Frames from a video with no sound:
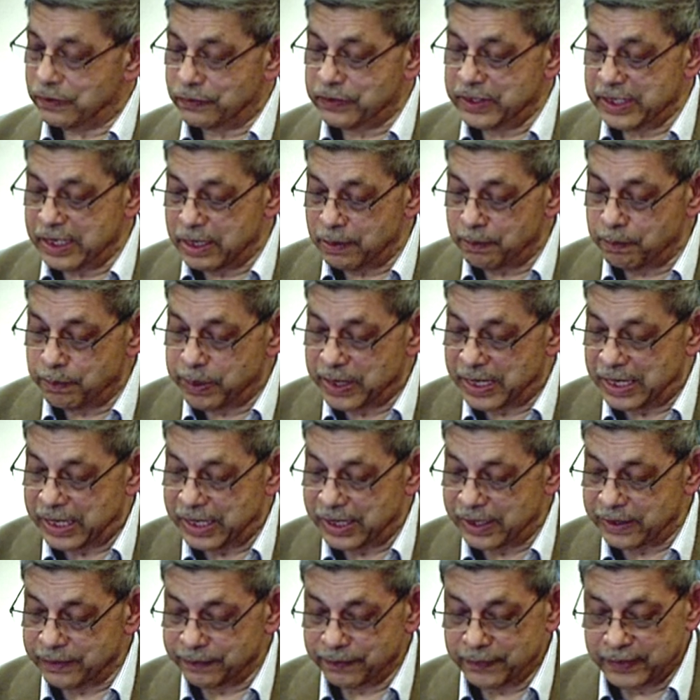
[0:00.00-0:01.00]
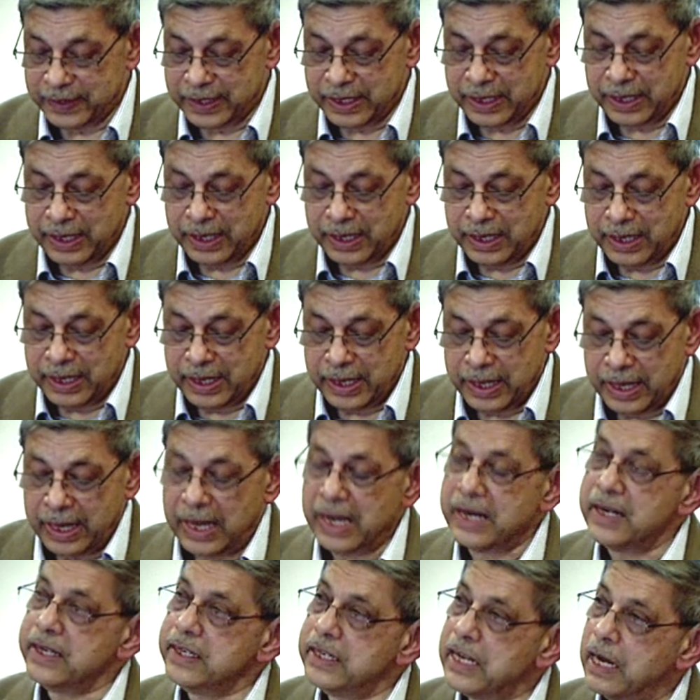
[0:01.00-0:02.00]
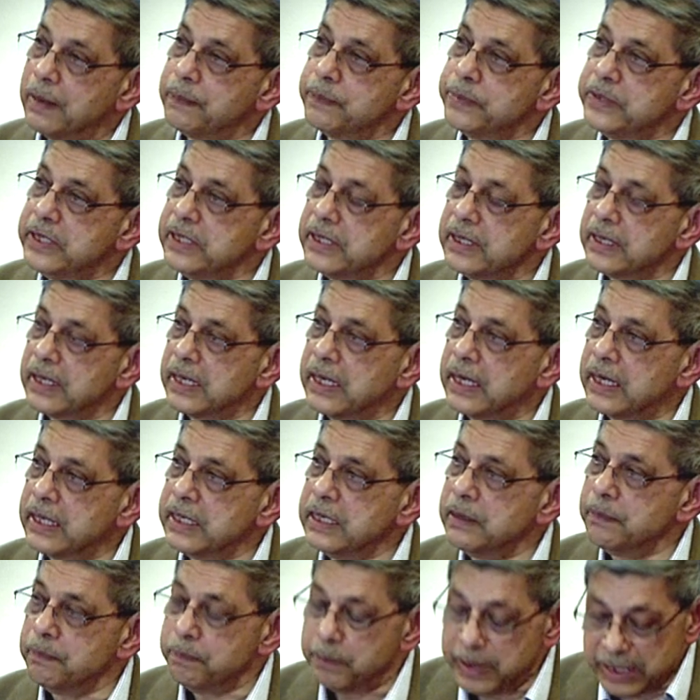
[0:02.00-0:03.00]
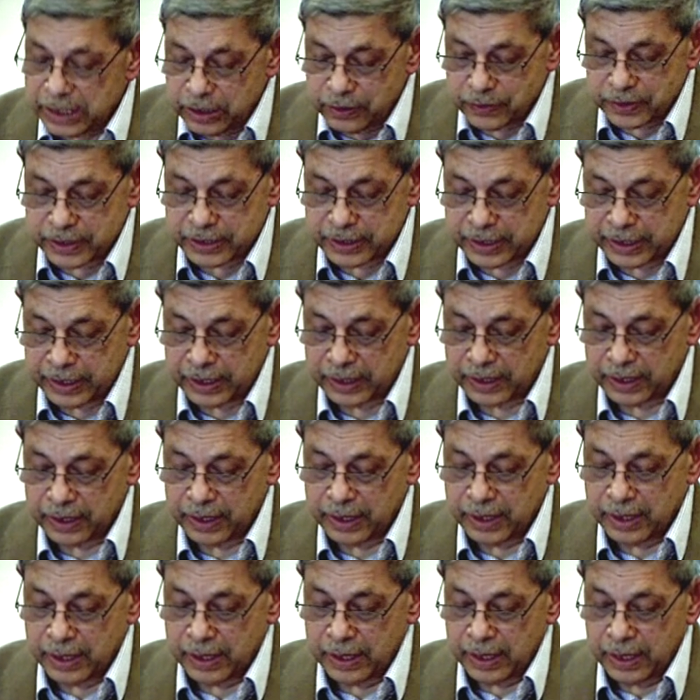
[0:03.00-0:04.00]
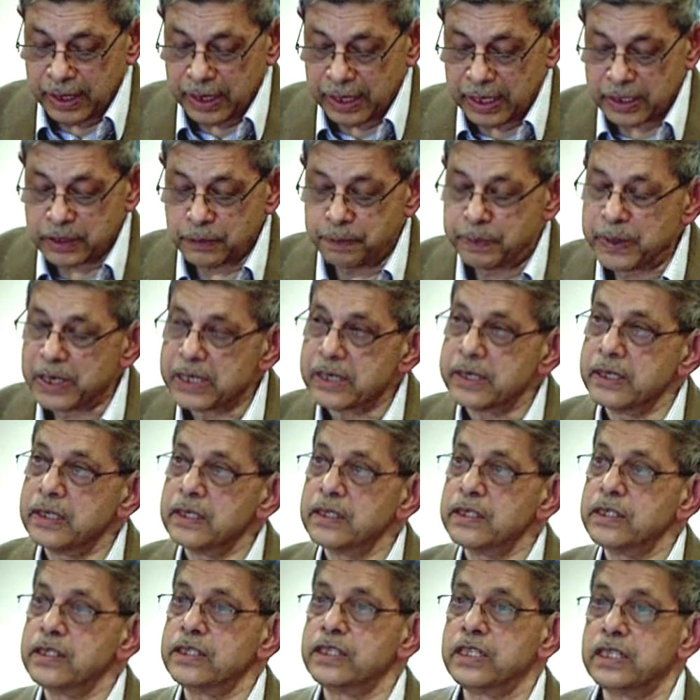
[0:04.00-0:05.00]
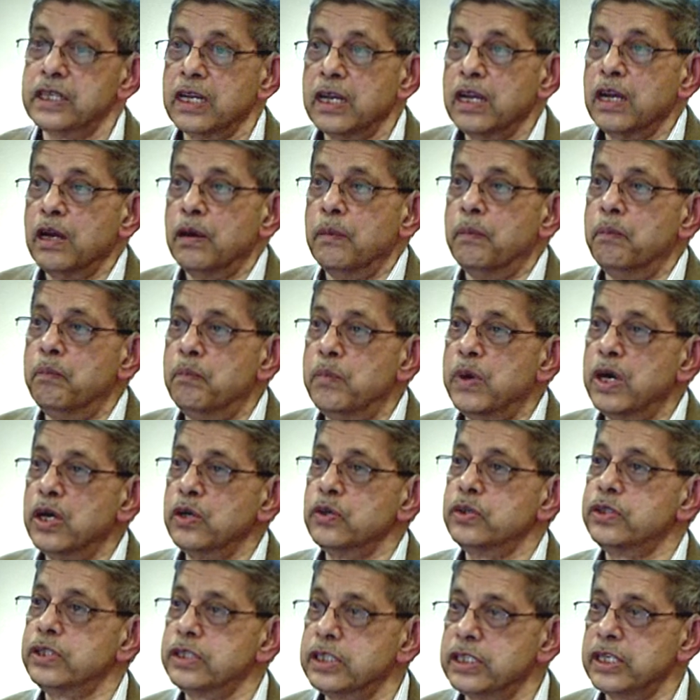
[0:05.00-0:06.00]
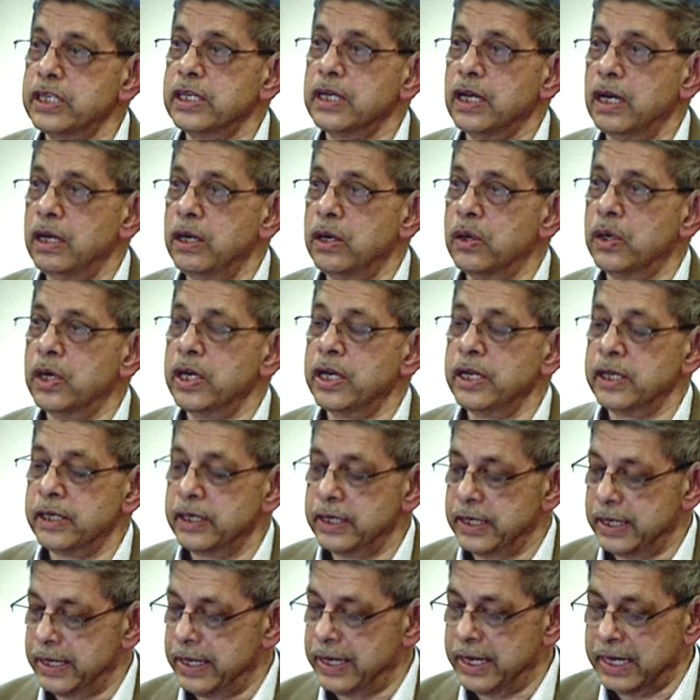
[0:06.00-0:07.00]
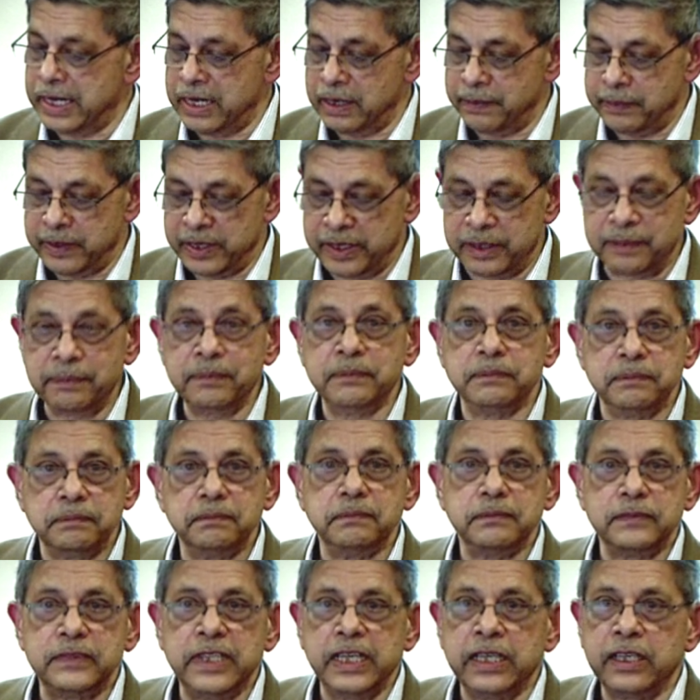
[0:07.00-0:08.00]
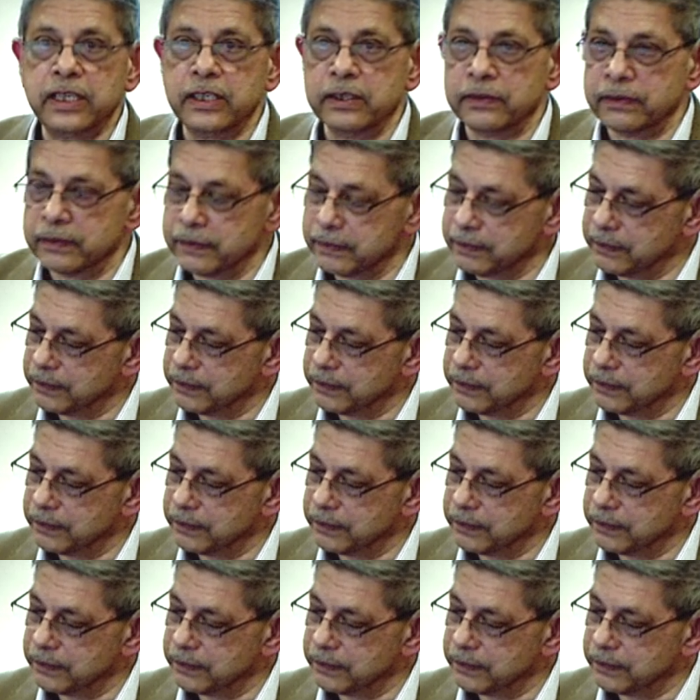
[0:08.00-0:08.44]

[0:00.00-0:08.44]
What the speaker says: of the empire, and dubbed unambiguously as Britain's most loyal enemy. Thank you.